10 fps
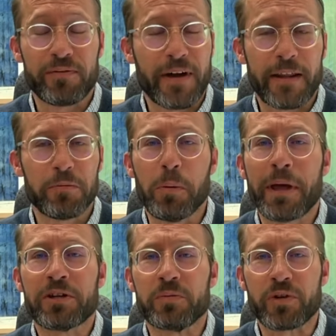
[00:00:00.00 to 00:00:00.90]
In fact, the
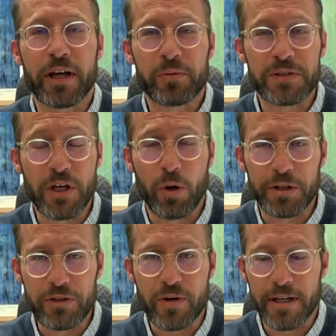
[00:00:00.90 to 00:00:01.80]
momentum trade was the
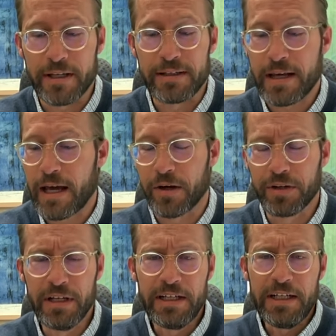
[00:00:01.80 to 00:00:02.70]
only trade in town.